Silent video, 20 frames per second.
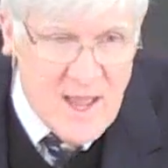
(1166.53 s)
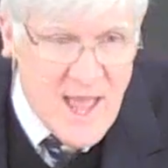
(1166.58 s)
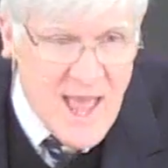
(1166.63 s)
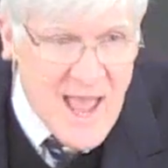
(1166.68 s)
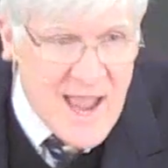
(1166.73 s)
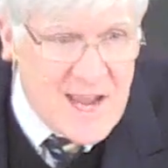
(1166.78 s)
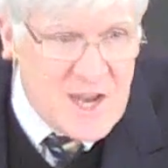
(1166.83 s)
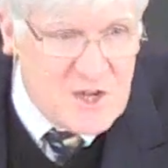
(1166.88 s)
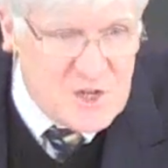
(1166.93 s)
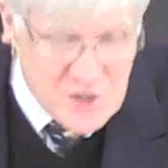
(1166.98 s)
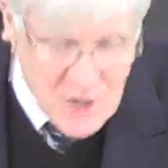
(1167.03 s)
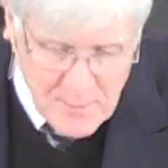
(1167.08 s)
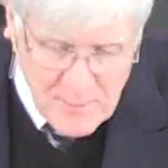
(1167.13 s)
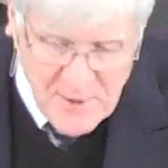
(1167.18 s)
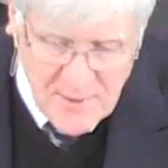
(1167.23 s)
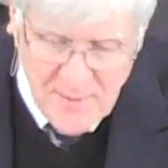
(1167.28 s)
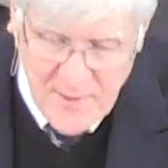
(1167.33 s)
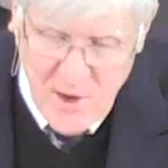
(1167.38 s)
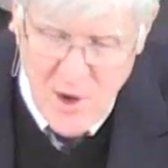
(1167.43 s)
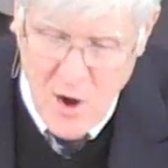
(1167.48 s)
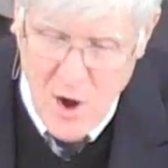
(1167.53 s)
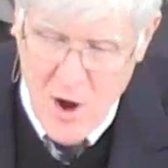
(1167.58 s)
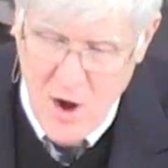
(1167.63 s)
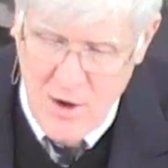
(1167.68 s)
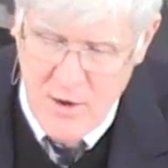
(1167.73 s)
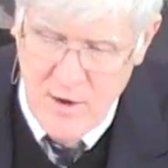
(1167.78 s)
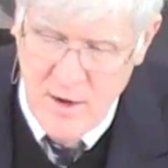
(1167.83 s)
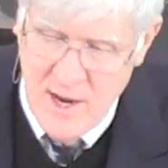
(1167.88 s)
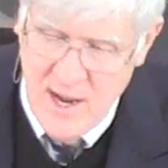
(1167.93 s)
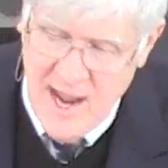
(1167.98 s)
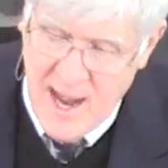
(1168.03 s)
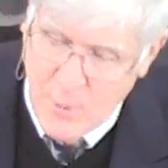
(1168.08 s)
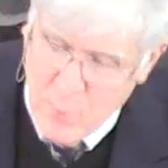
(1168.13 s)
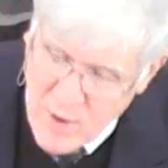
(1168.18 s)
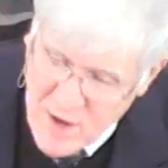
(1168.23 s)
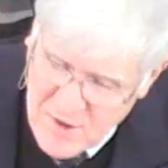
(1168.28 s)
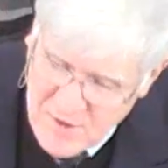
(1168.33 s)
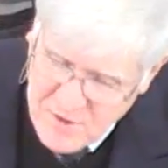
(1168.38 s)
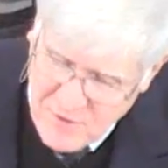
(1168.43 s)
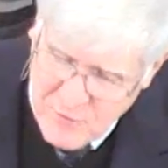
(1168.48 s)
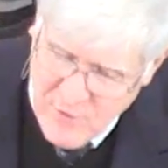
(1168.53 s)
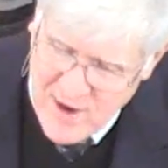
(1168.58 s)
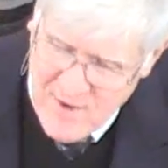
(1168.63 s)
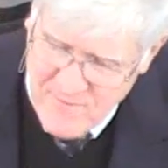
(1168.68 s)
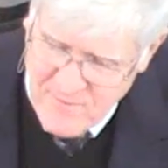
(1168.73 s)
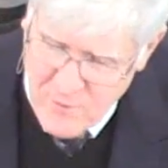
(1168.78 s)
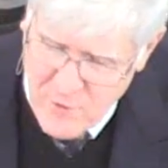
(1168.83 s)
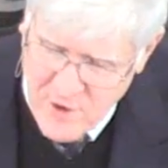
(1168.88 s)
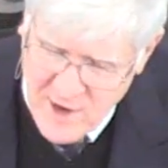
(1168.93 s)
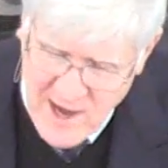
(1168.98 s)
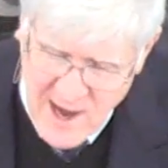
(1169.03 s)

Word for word: Aggie jumped in the car and went straight for a